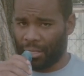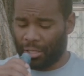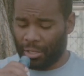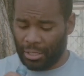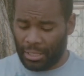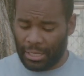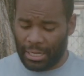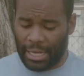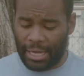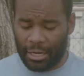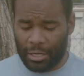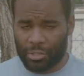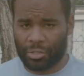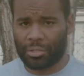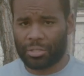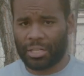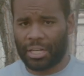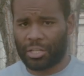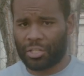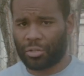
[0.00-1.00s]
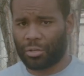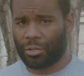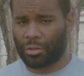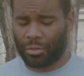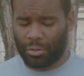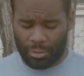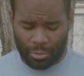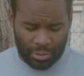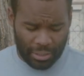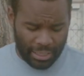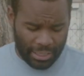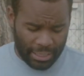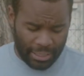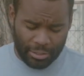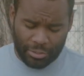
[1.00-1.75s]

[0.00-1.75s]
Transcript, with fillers: You need to exercise your authority. I